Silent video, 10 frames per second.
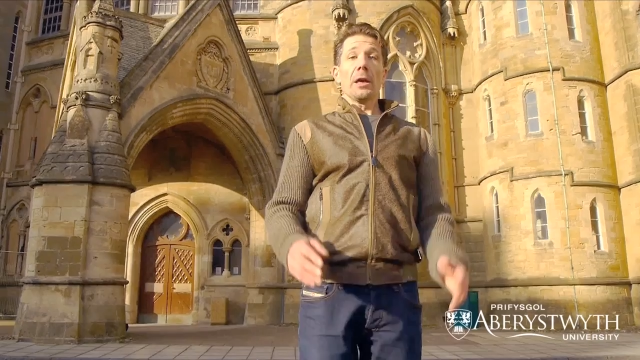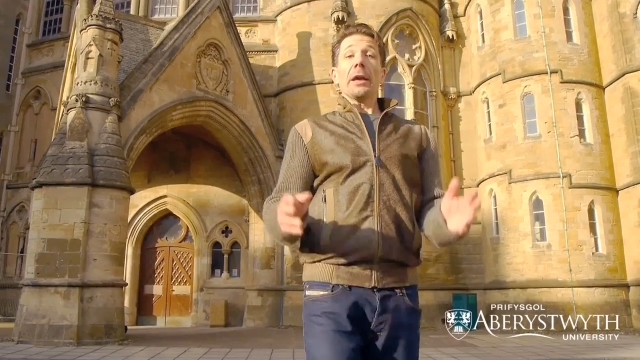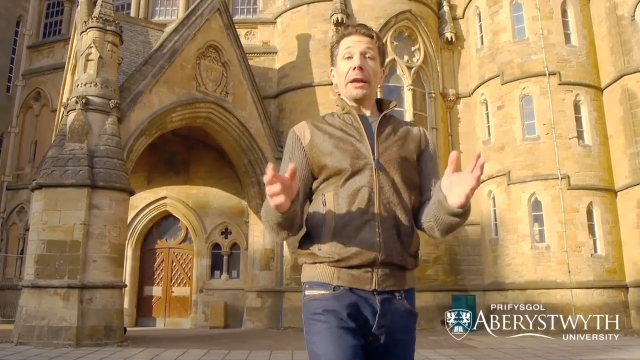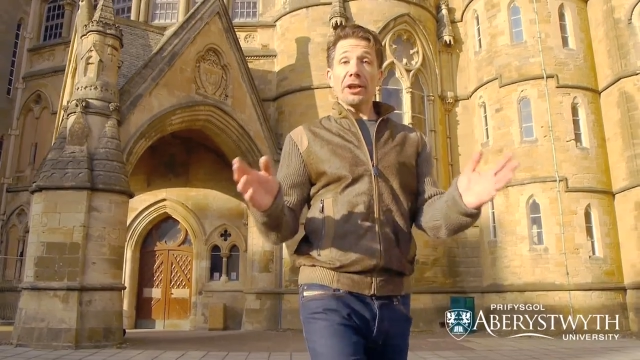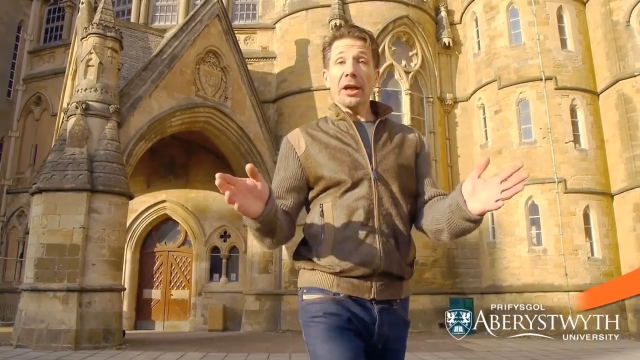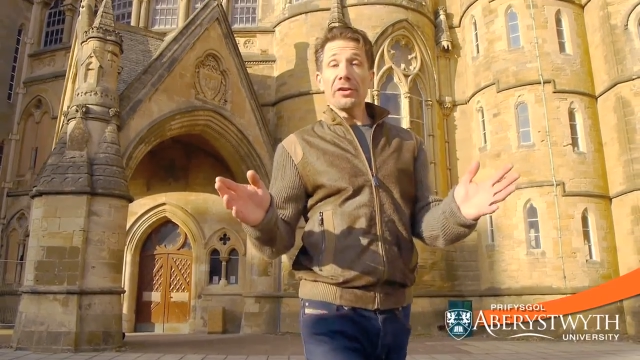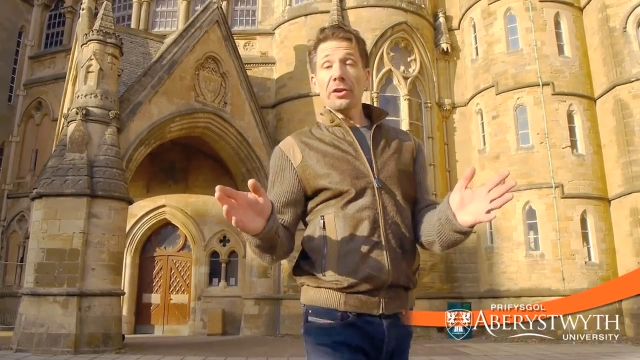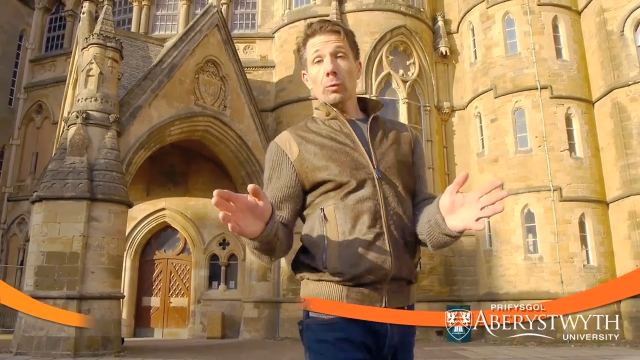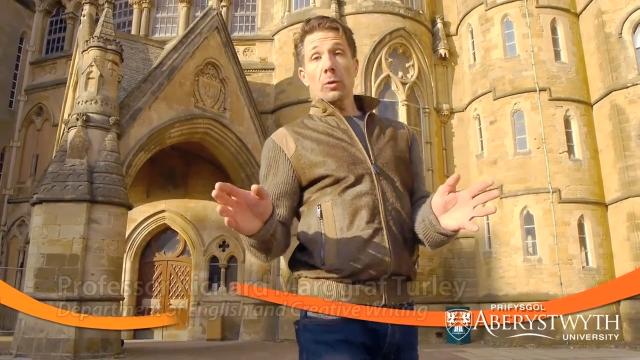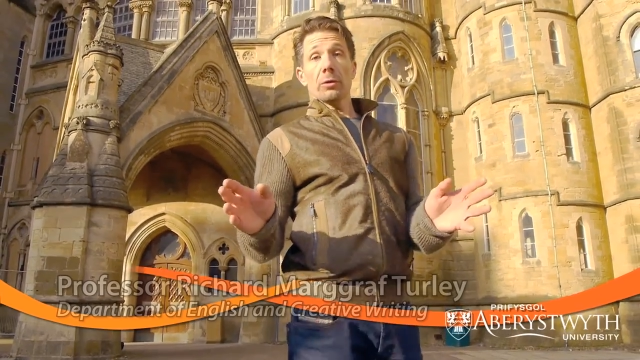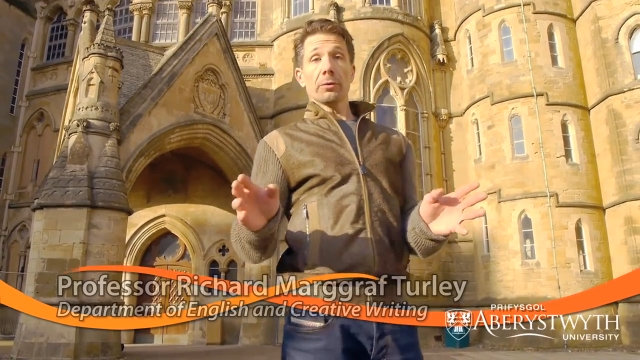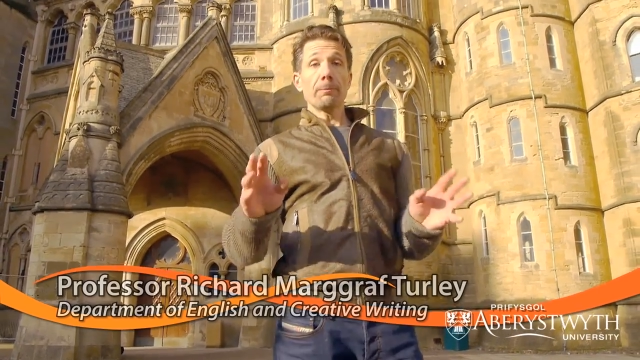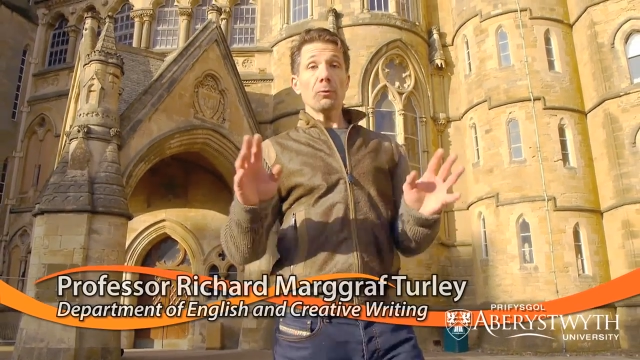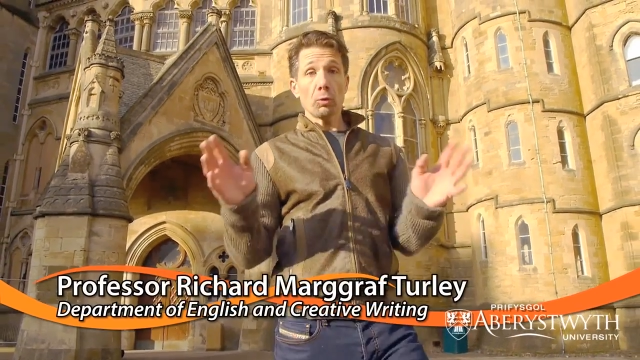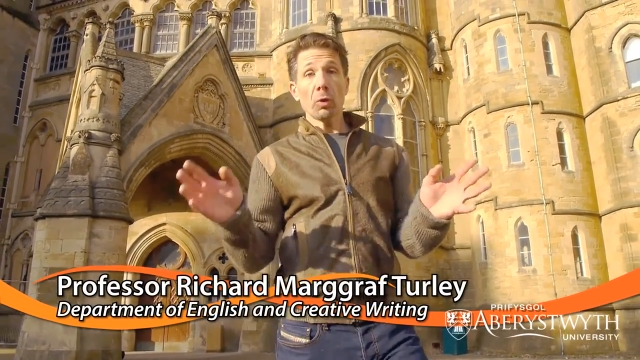In an ideal world,
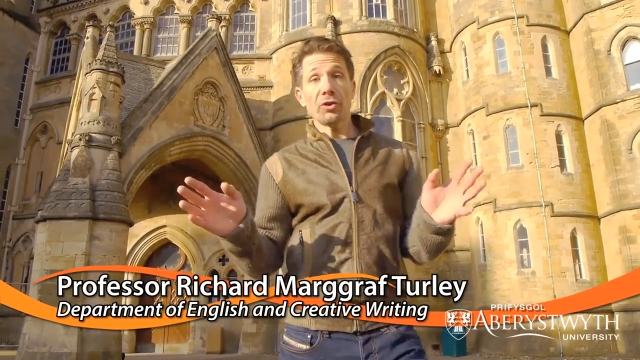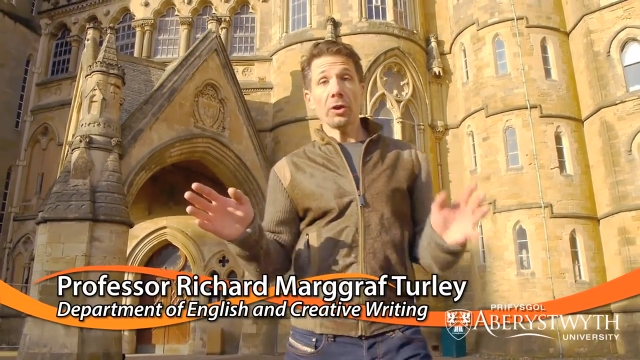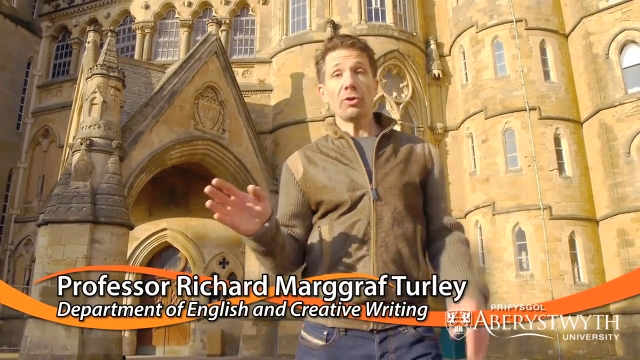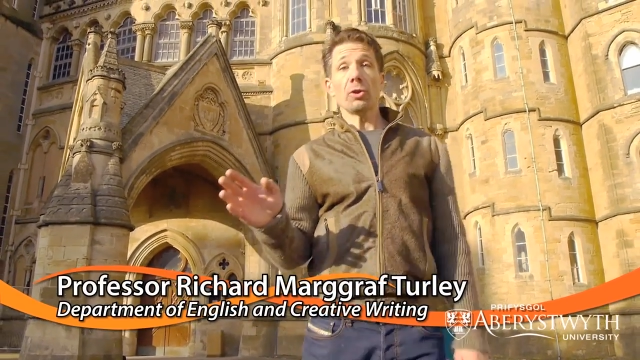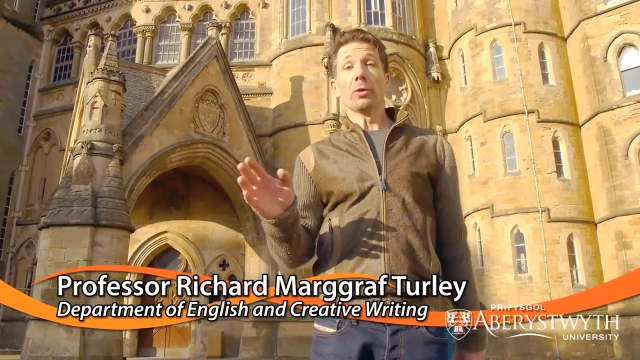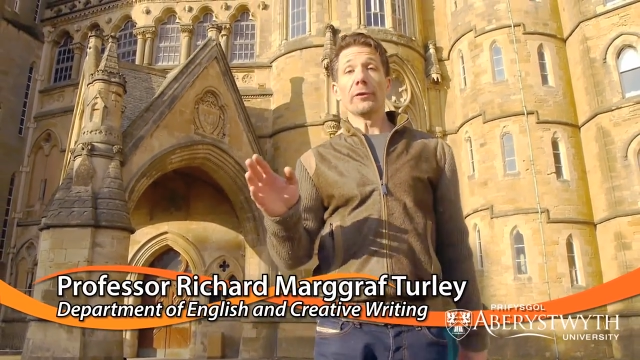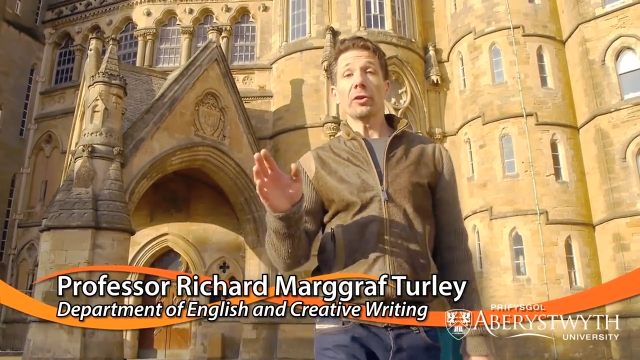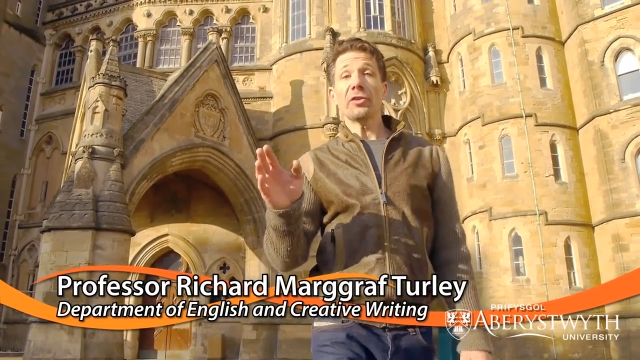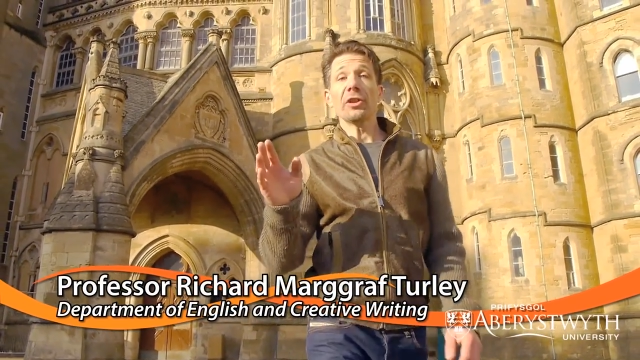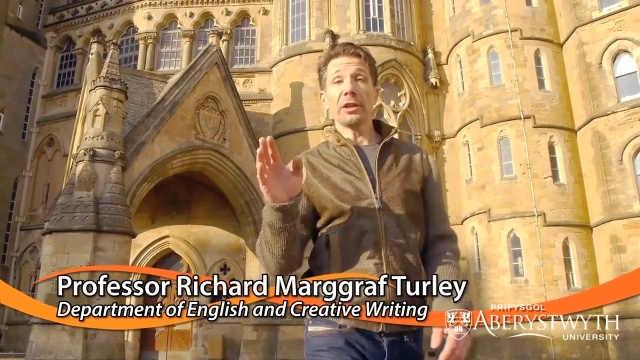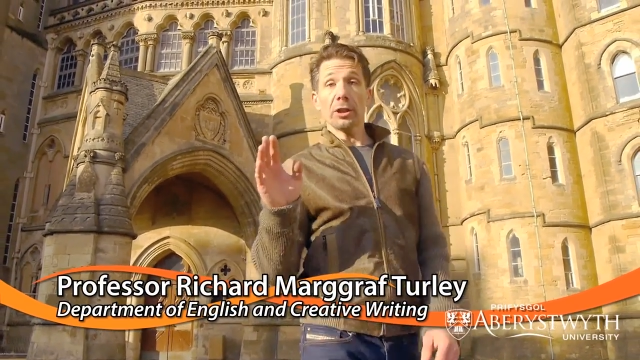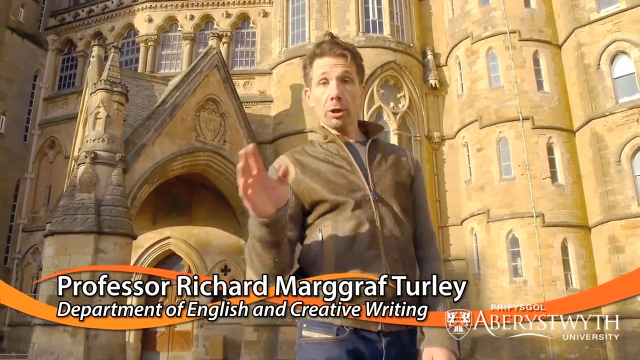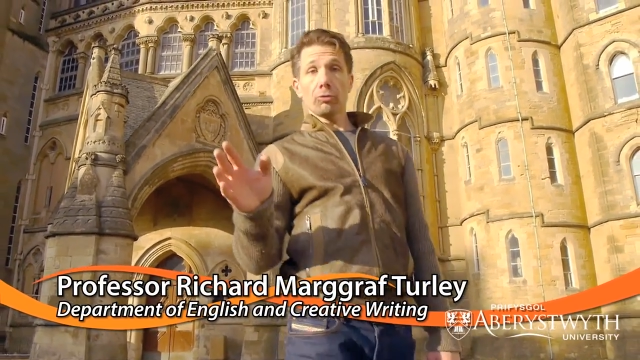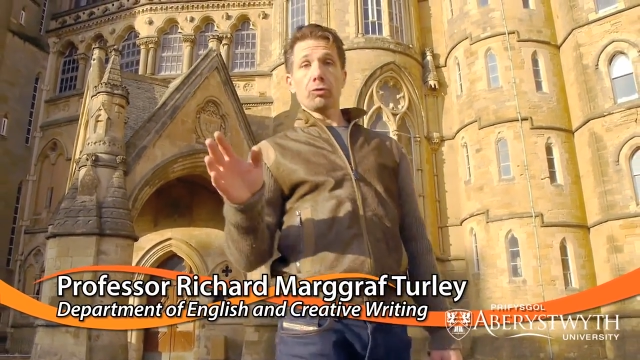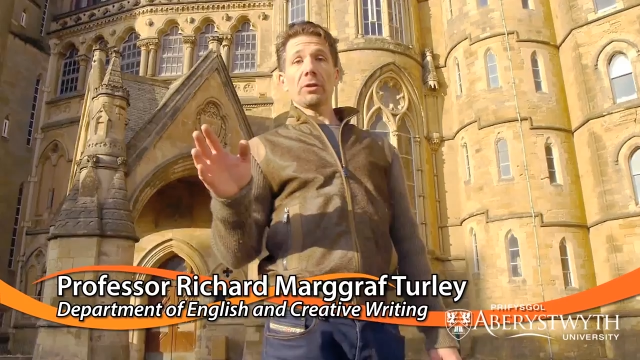you'd want to go to university in a
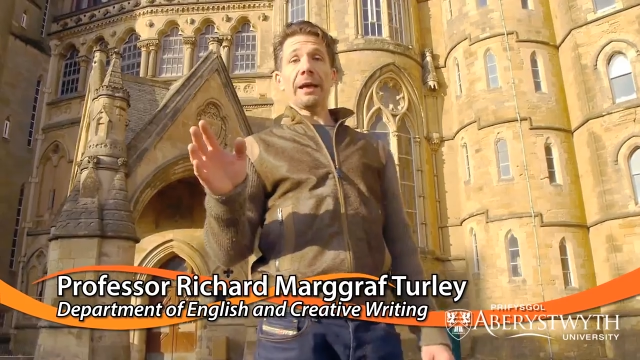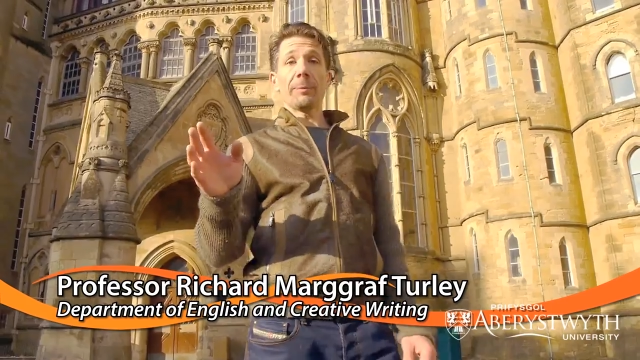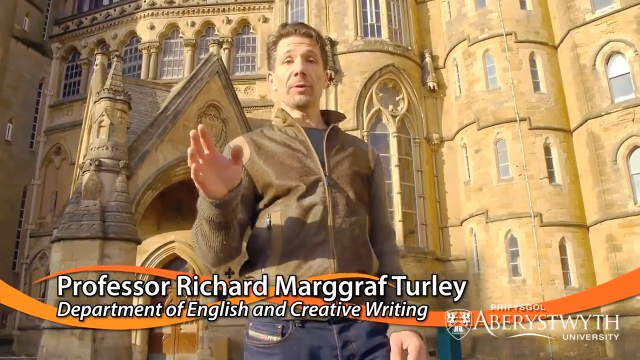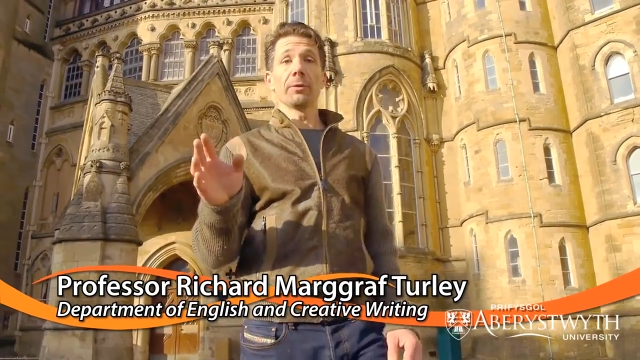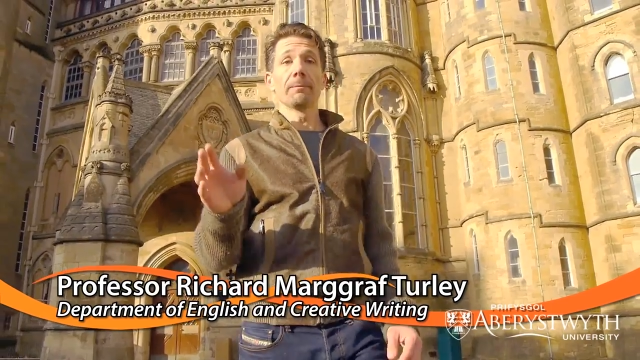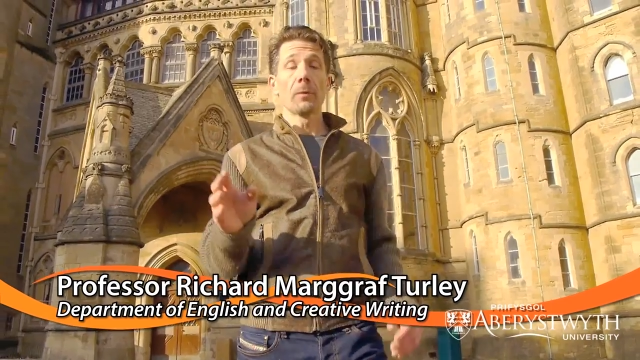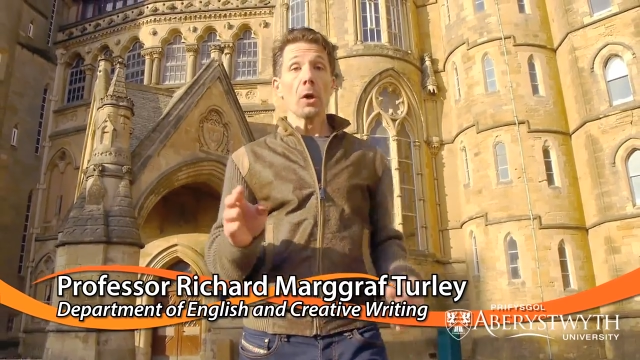cultural capital,